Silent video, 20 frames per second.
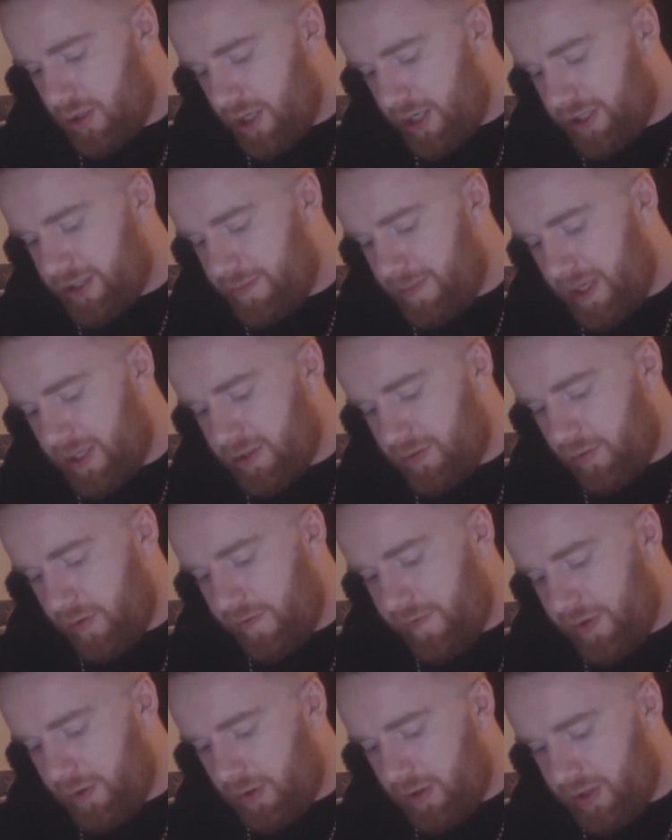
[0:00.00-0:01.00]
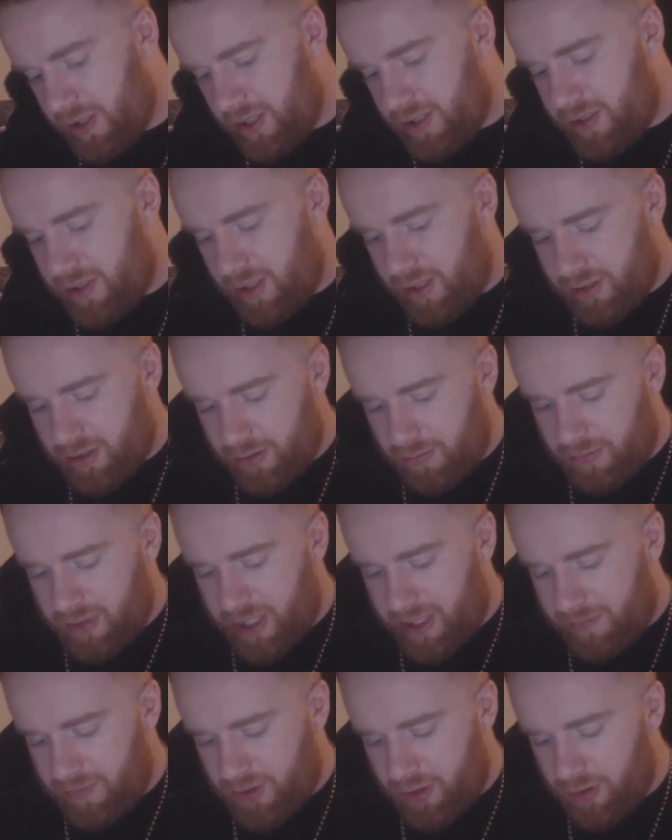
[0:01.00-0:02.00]
I expect a review on this thing
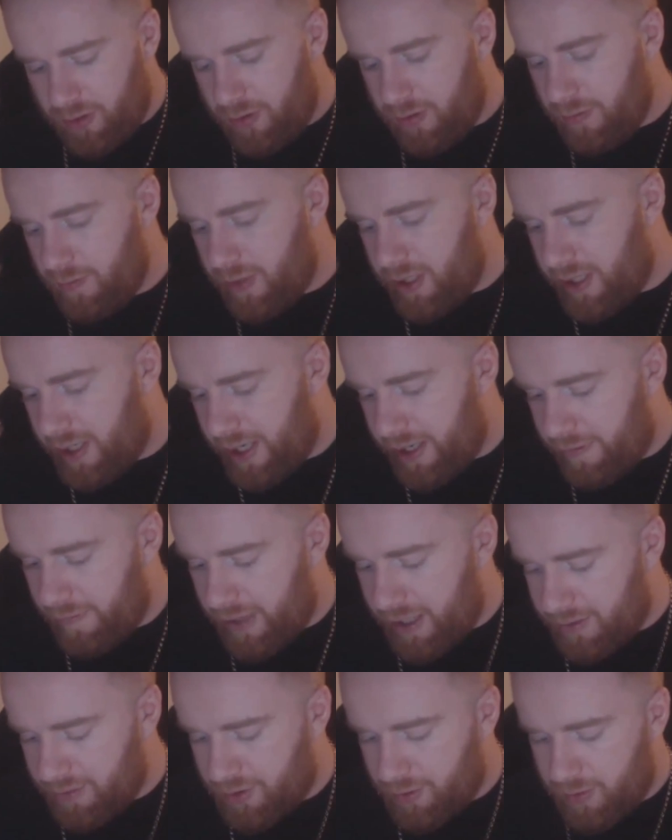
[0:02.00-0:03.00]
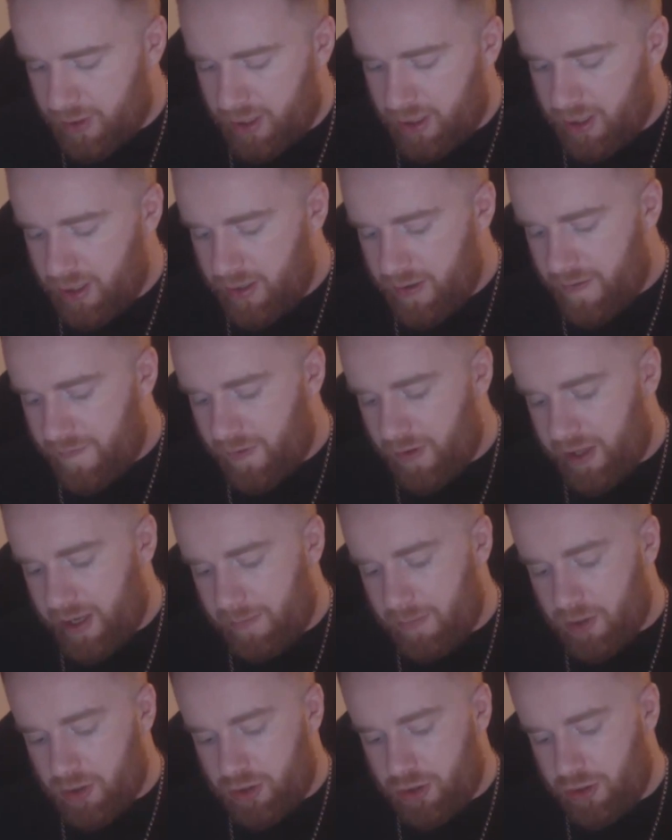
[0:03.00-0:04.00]
sometime soon when I get around to it. Got
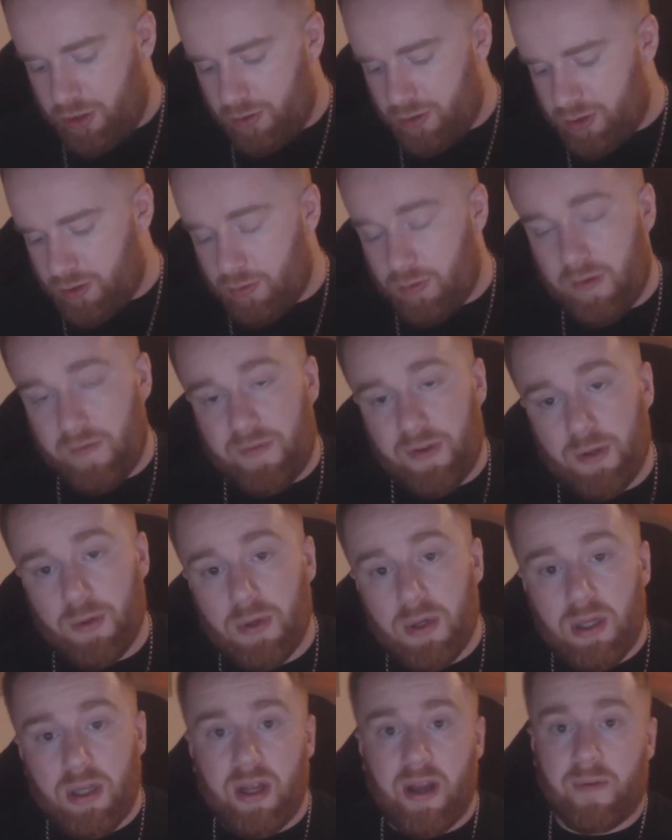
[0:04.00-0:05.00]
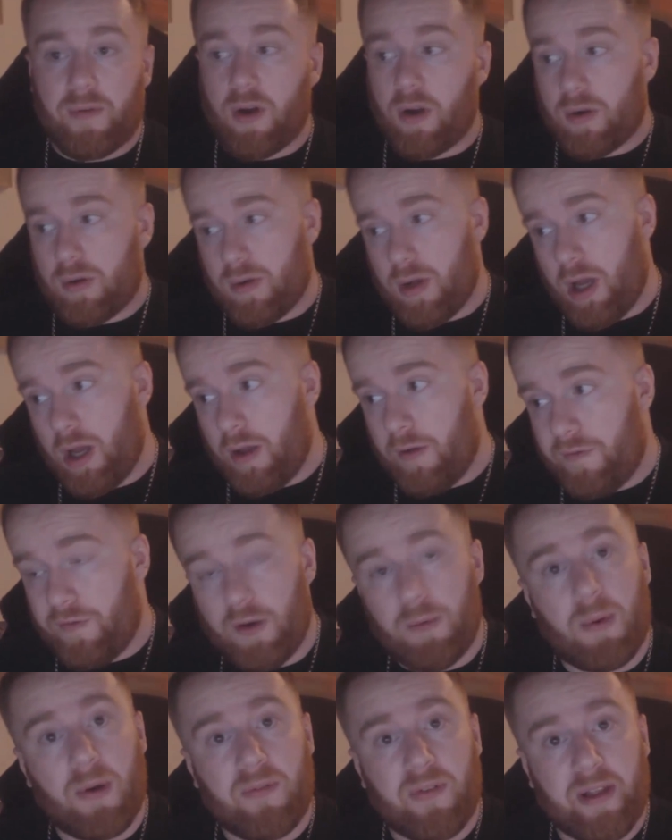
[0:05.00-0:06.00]
that much juice to review. Got
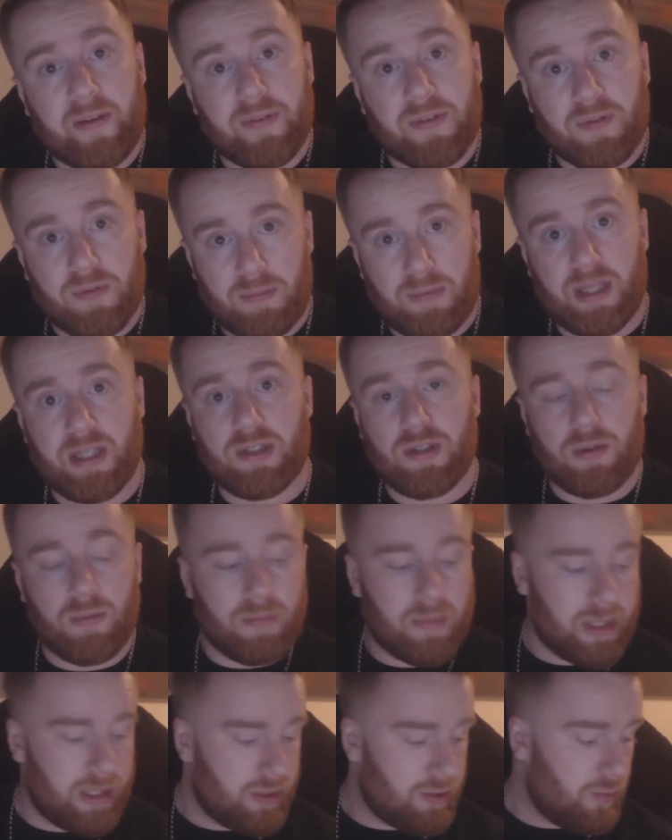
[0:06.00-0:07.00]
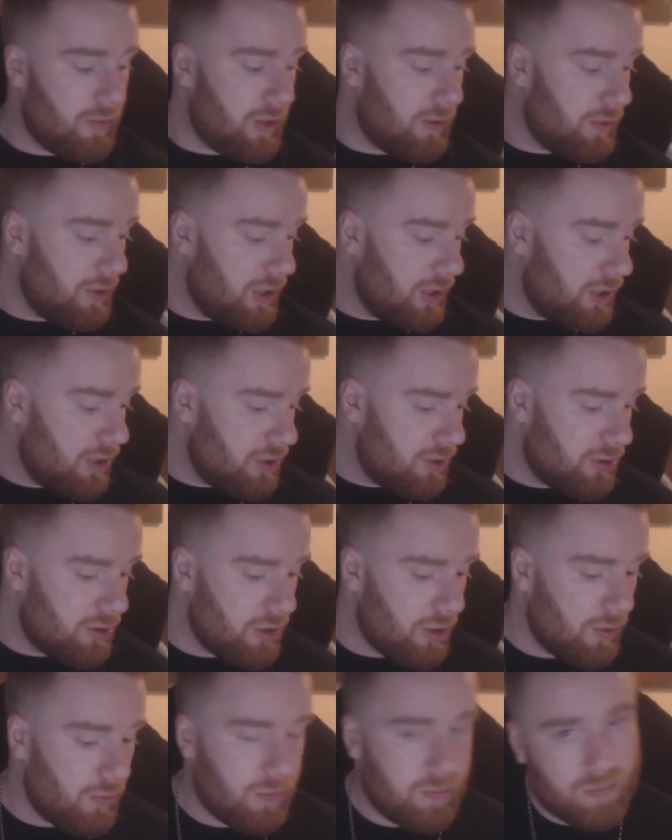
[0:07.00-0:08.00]
4 more flavours from this company as well,
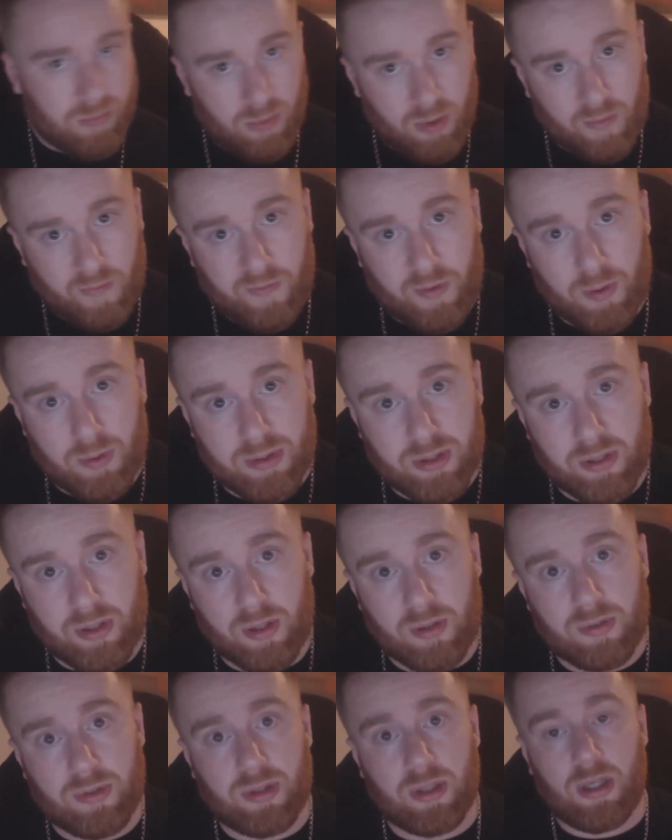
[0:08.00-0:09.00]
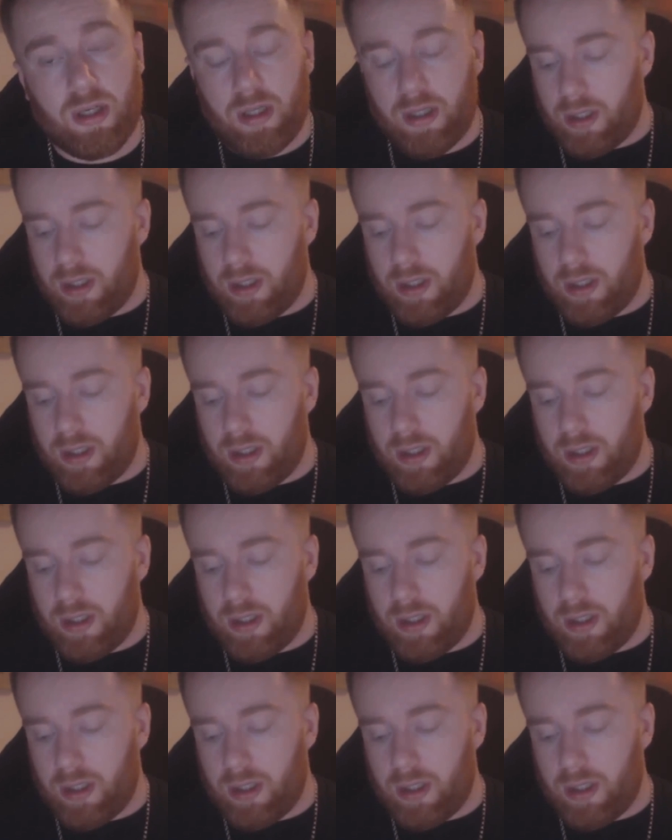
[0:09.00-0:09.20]
so look forward to those.